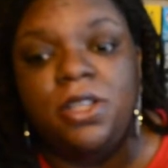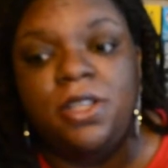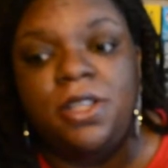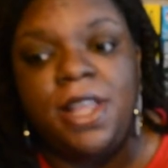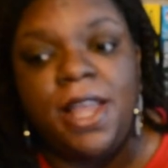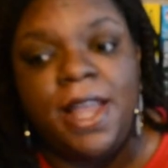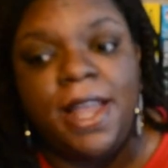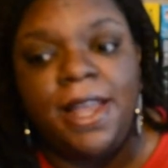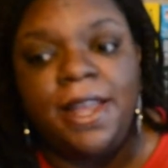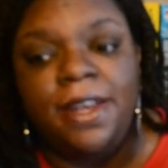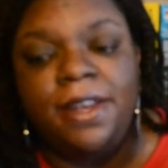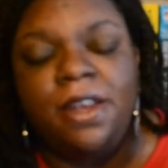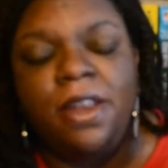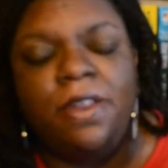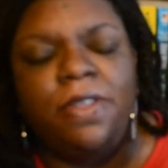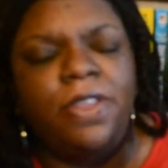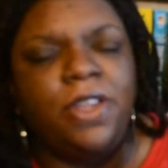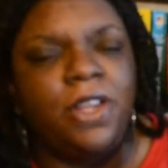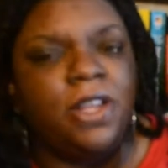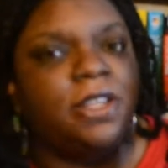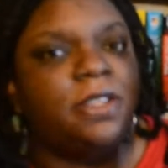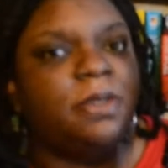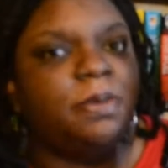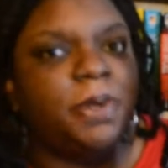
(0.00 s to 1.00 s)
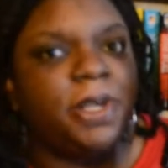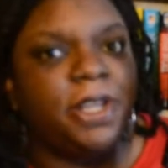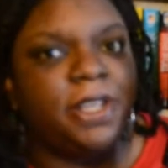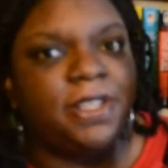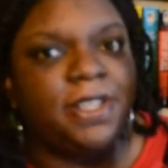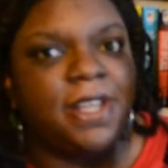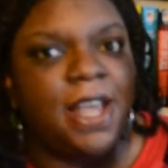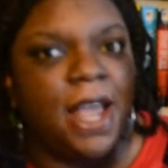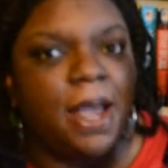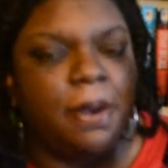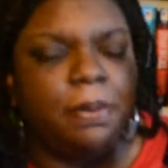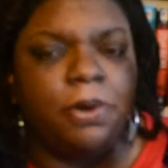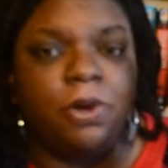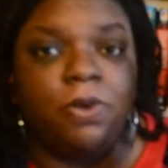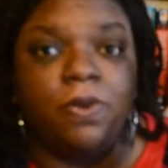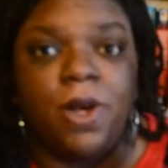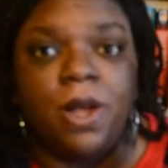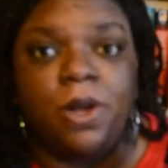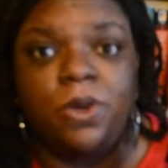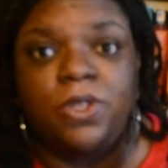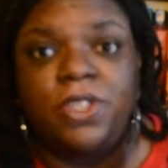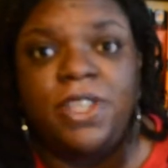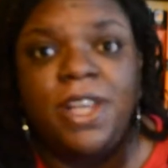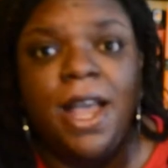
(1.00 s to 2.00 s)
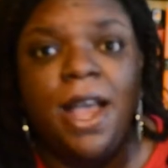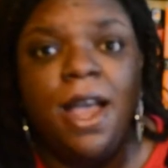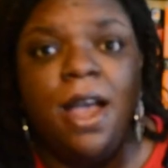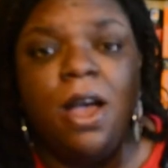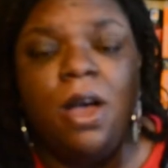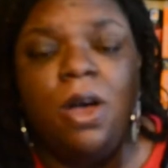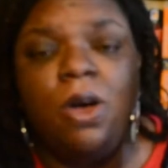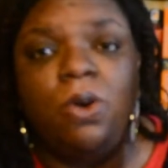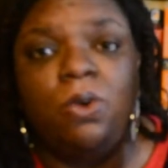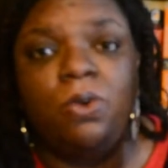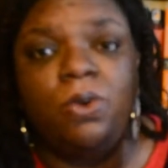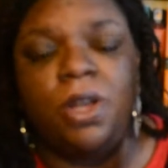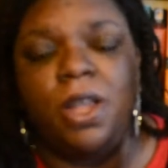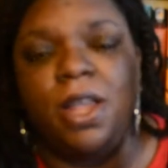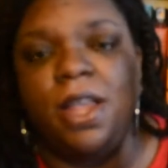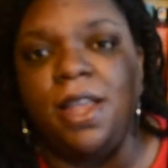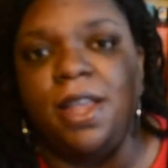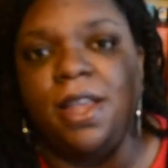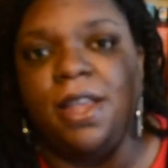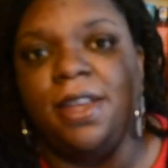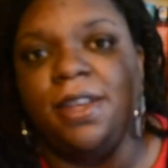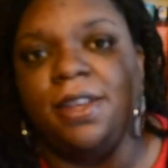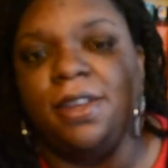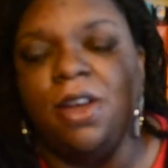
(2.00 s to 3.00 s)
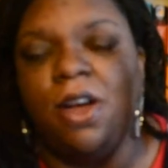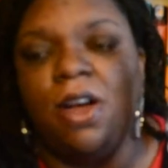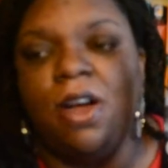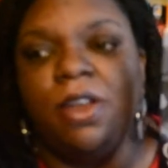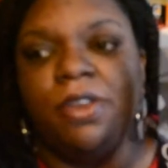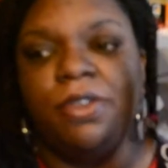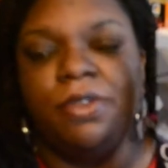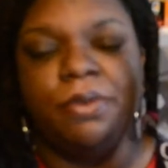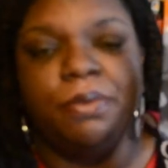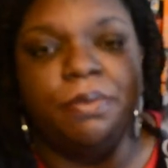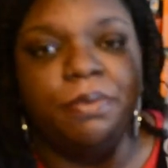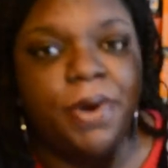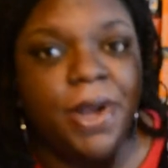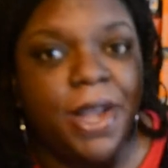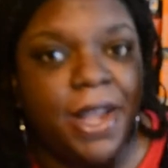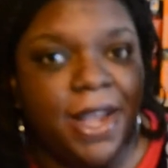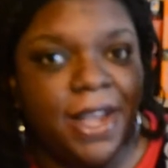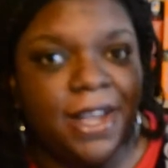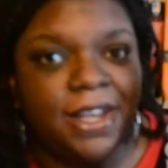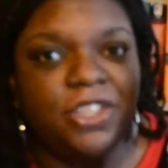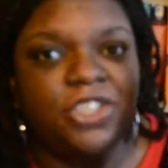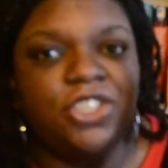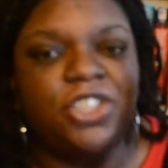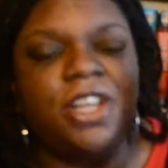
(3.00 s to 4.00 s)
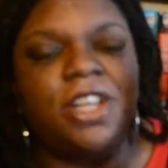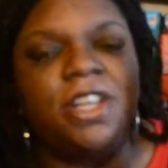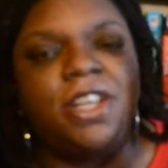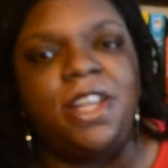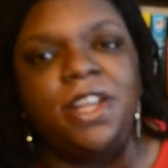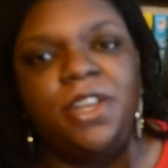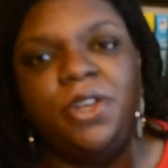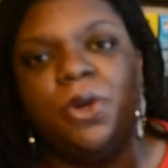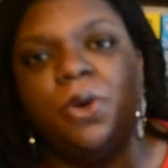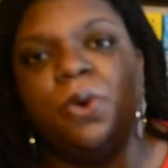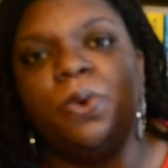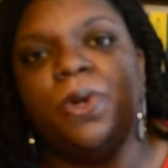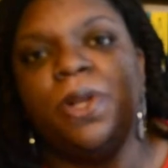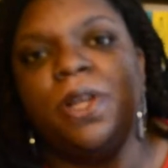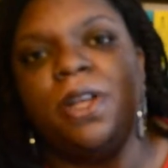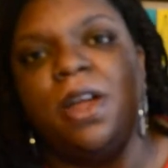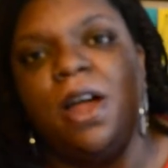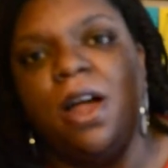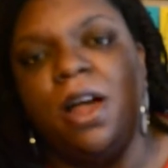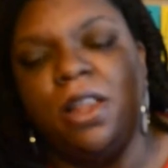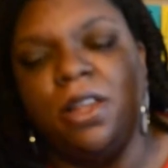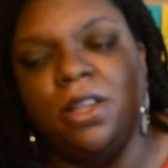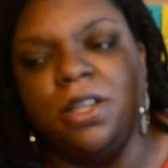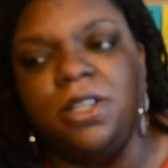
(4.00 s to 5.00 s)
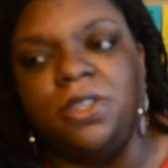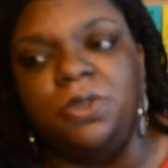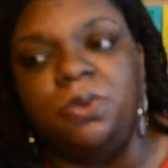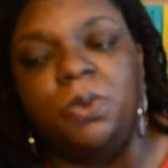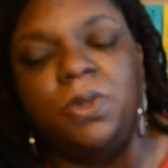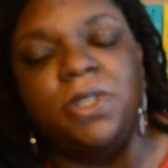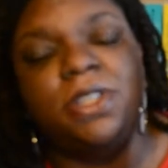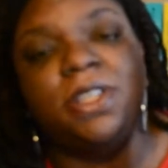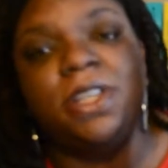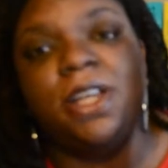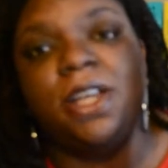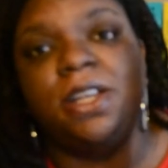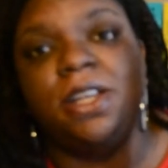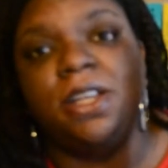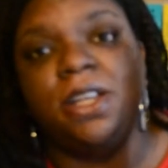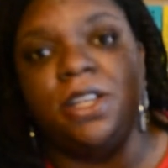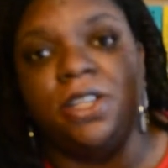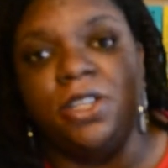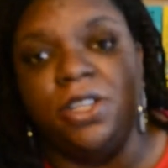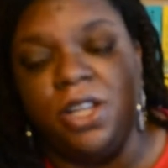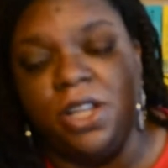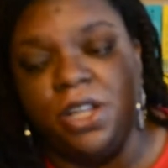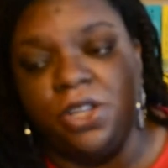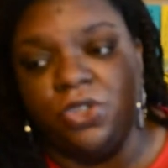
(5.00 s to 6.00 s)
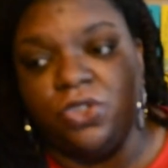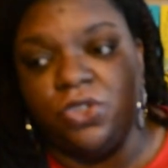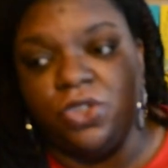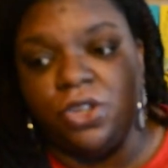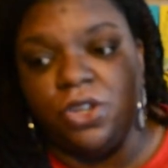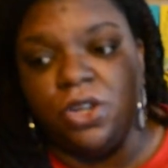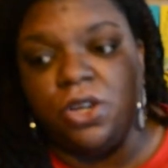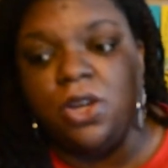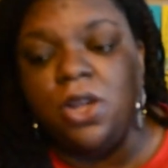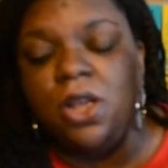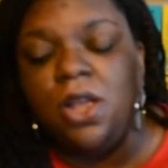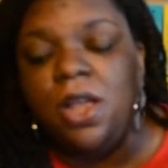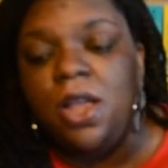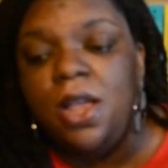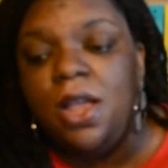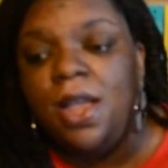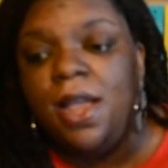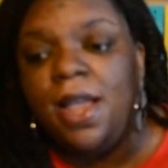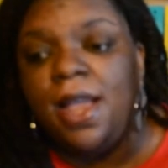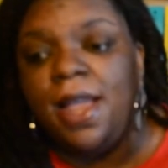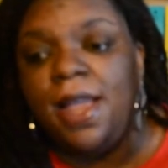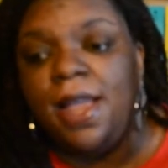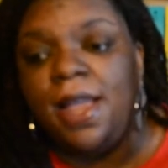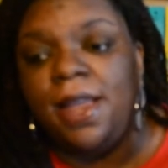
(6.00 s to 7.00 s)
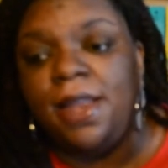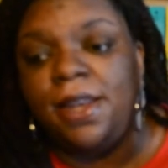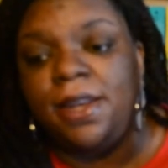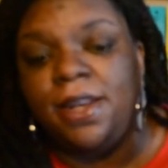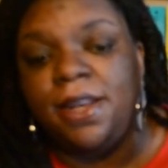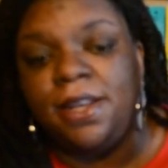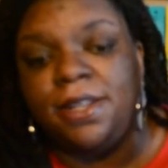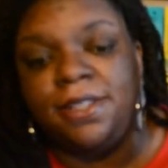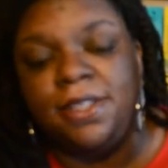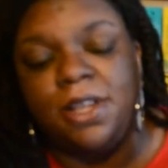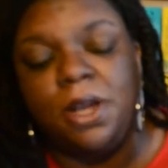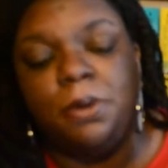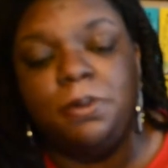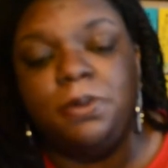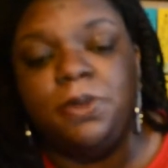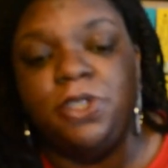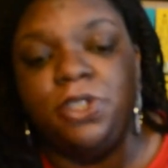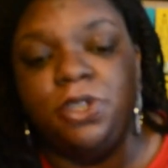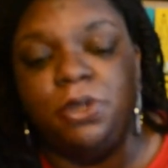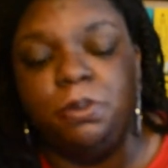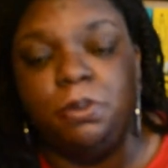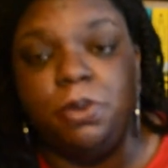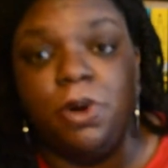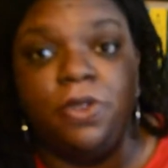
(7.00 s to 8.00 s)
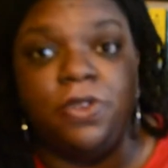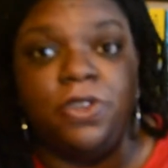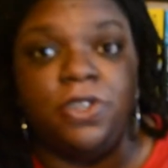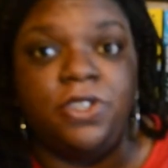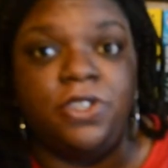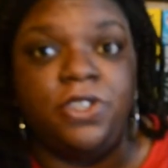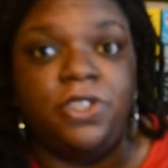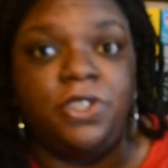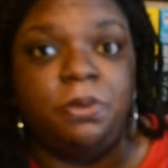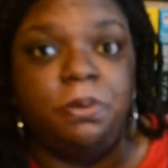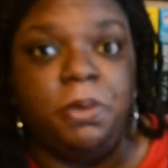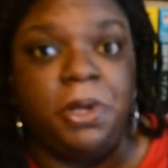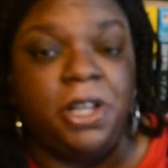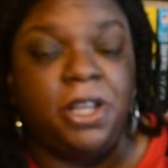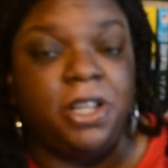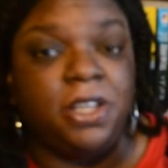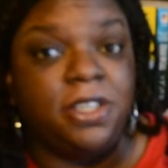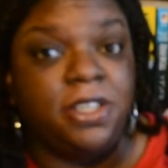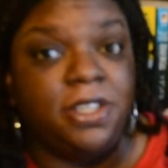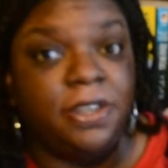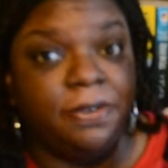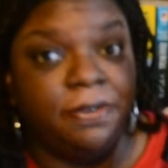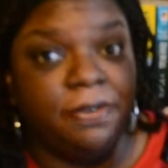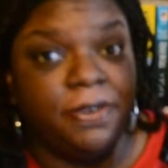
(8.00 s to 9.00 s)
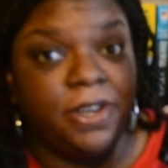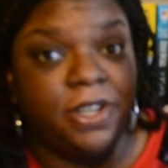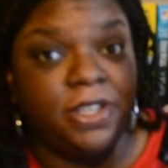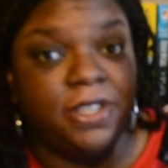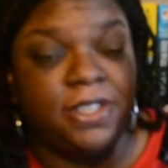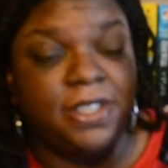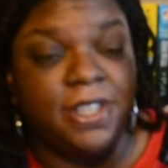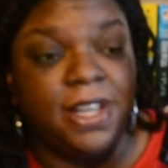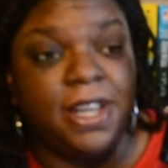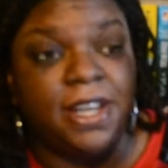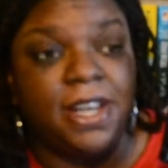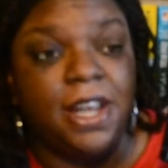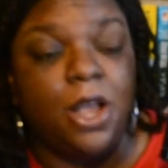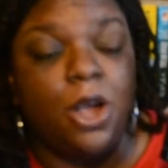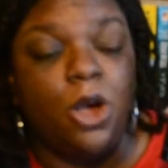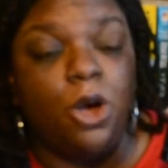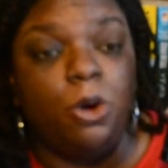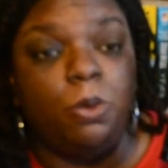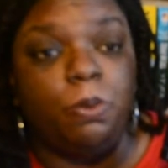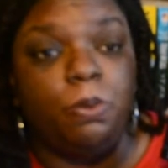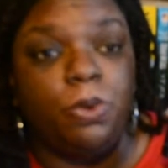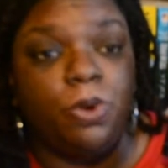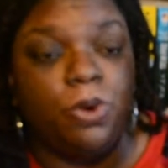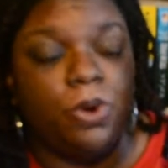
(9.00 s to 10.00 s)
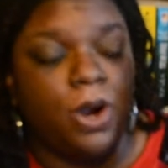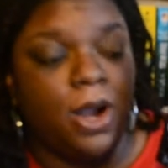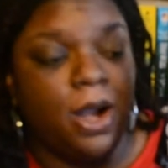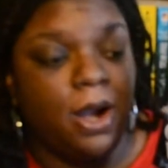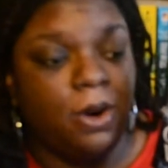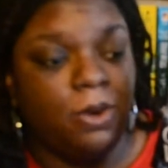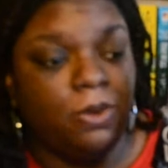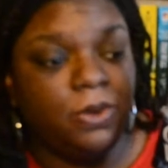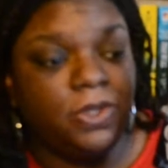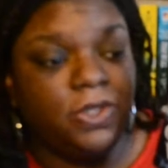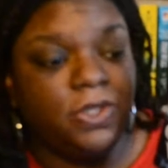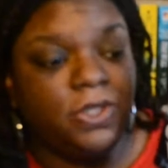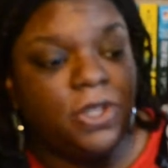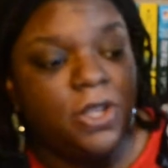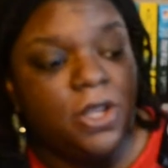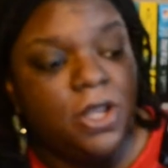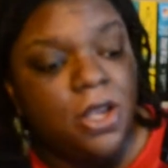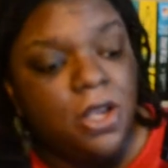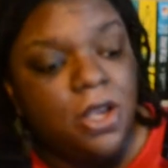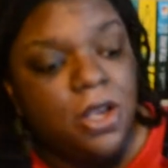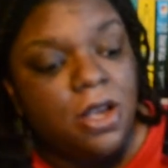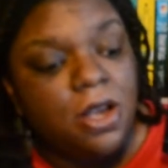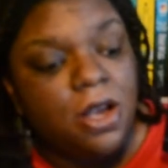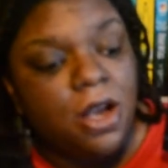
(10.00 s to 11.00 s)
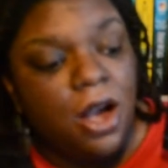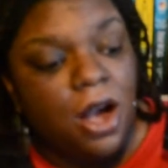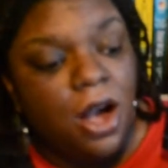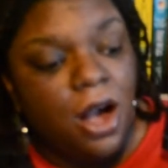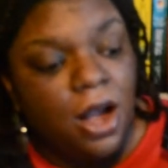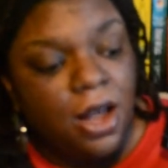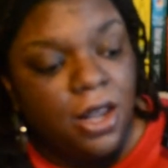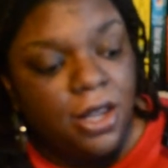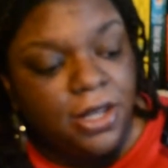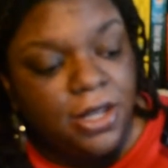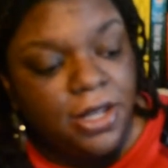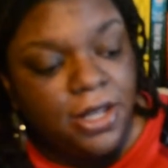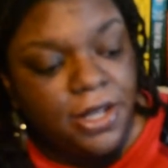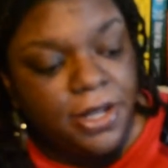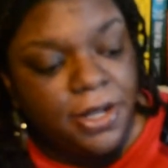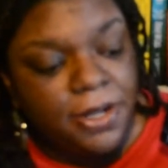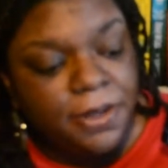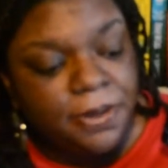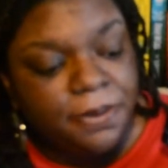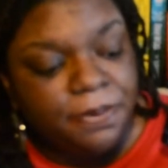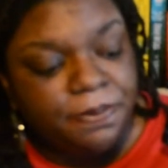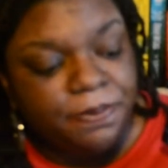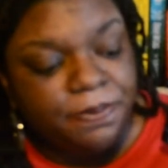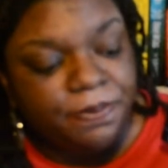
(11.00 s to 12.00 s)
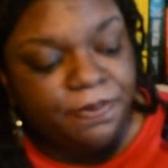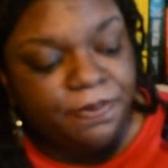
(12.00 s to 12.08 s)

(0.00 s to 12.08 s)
Then things begin to happen around town and on the ranch and they know that Holly is once again in danger and it's up to the brothers to make a difference and help her out. Holly